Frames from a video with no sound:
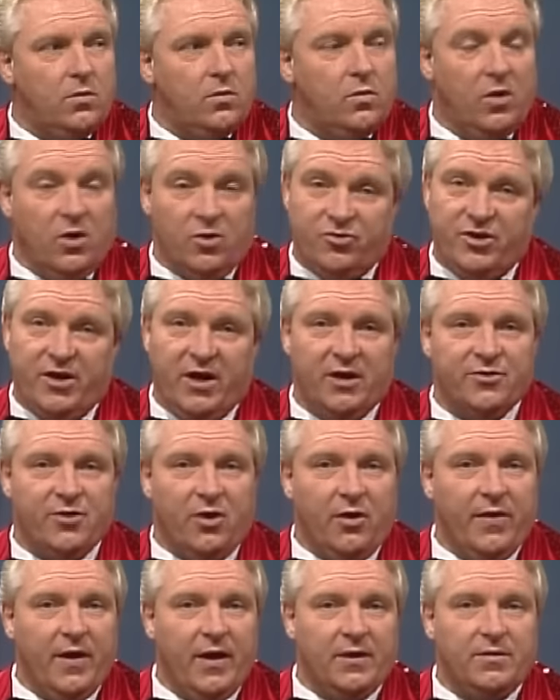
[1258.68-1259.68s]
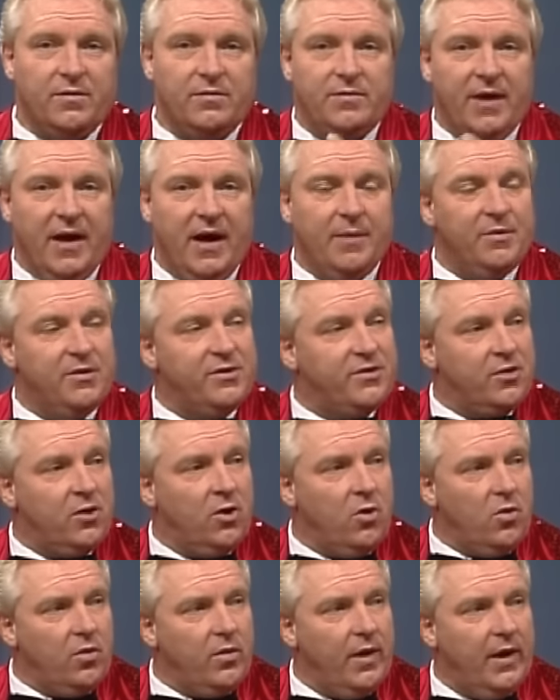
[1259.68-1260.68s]
Well, she has all that diamonds and
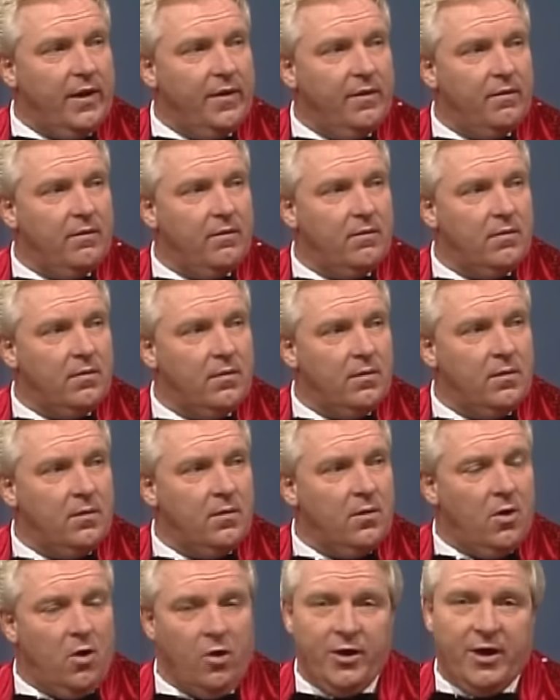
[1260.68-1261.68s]
gold on. Is that what it is?